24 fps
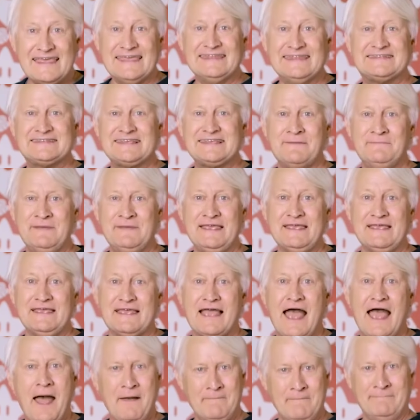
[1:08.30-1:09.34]
It's-a
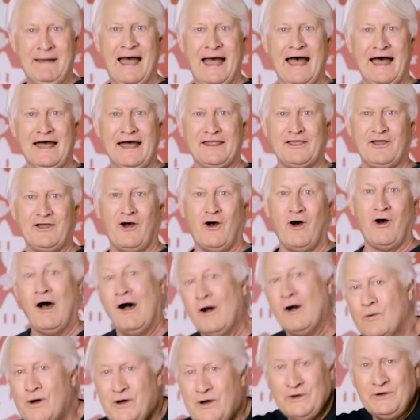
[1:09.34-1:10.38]
me,
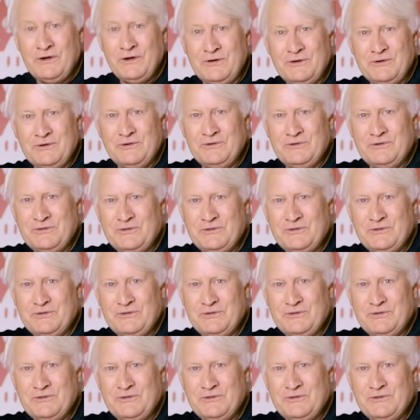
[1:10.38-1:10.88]
Mario! Woohoo!